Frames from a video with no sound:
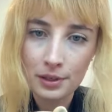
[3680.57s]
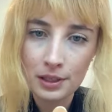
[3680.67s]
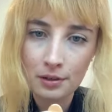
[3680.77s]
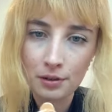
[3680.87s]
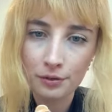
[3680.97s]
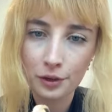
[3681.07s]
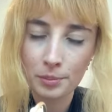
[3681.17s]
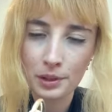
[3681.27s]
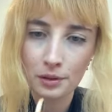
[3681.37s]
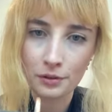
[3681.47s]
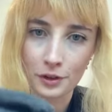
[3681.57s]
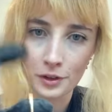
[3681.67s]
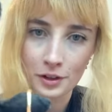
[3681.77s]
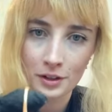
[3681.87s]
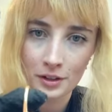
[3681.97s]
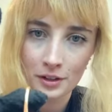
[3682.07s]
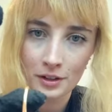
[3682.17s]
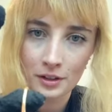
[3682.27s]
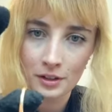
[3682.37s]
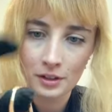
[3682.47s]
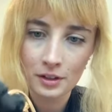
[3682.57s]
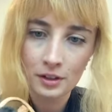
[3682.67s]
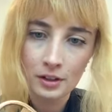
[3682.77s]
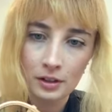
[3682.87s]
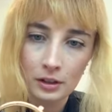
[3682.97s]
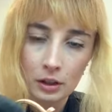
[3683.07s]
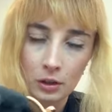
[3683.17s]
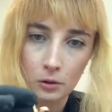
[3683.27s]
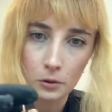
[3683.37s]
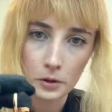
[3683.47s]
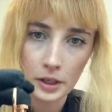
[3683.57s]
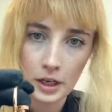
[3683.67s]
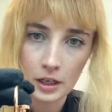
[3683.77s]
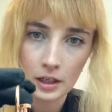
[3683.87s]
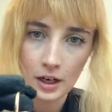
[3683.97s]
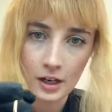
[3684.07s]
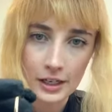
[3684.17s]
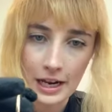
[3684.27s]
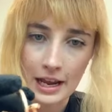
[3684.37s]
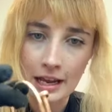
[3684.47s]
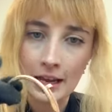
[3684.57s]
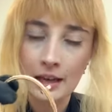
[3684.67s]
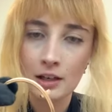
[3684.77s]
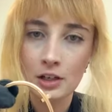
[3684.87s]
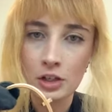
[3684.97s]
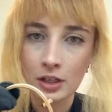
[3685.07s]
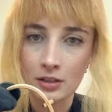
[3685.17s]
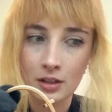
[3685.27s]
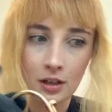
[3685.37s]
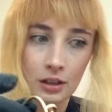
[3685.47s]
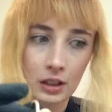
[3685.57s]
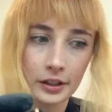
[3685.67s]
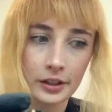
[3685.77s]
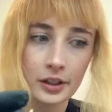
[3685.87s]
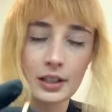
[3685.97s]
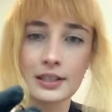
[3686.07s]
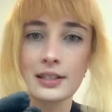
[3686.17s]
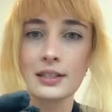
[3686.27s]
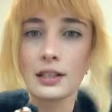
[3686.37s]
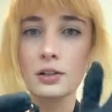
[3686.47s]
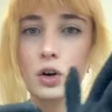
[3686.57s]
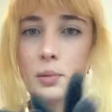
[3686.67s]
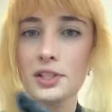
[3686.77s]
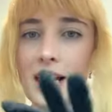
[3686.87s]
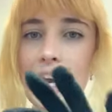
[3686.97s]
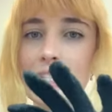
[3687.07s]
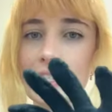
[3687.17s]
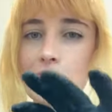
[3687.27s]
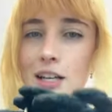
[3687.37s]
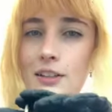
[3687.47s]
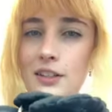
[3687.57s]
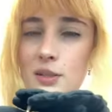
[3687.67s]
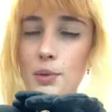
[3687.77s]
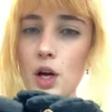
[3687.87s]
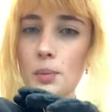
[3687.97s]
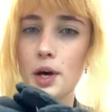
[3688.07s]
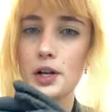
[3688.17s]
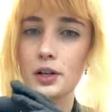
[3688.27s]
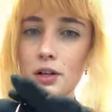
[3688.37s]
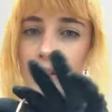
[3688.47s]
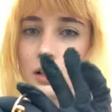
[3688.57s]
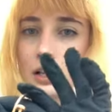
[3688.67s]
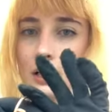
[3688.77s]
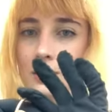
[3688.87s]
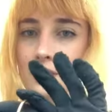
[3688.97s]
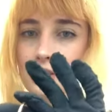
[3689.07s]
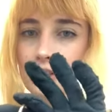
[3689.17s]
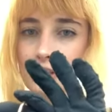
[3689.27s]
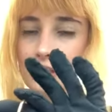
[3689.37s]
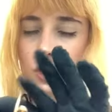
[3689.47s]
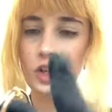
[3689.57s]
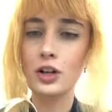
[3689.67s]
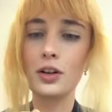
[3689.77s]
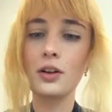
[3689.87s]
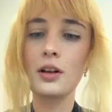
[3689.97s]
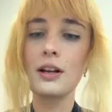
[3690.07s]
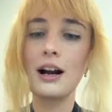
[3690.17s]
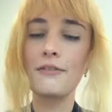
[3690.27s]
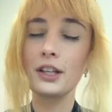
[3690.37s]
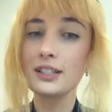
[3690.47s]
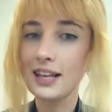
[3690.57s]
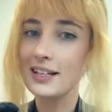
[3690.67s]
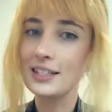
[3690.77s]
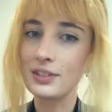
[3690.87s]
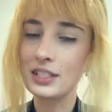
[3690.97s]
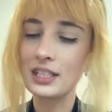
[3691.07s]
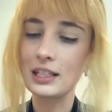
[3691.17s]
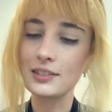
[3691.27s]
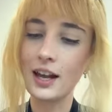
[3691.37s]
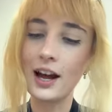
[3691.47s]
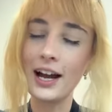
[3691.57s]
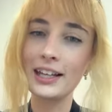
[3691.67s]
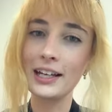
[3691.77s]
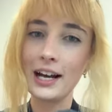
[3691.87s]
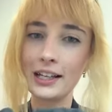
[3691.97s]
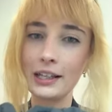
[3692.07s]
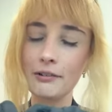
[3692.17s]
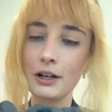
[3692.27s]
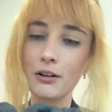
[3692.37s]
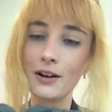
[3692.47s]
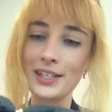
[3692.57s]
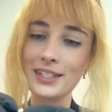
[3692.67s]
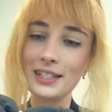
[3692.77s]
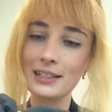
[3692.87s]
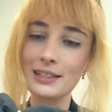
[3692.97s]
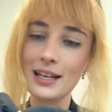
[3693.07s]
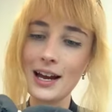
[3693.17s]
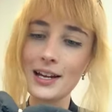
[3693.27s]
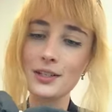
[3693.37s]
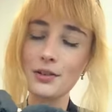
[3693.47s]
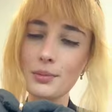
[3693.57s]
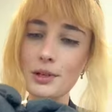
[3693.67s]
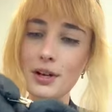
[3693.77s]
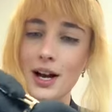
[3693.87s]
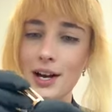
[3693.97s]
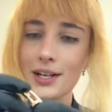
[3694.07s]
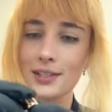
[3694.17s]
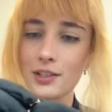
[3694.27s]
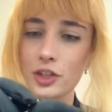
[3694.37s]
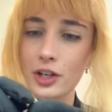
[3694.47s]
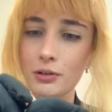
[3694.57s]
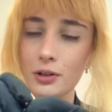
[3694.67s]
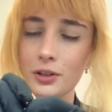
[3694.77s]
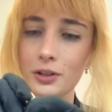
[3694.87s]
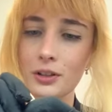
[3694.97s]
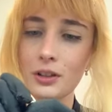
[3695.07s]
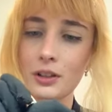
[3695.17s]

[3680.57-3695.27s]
beautiful, beautiful gold Cartier just on clip. This is the normal size, it's not the small model, traditional. I feel like size 17 is a highly, highly requested size from you guys in general.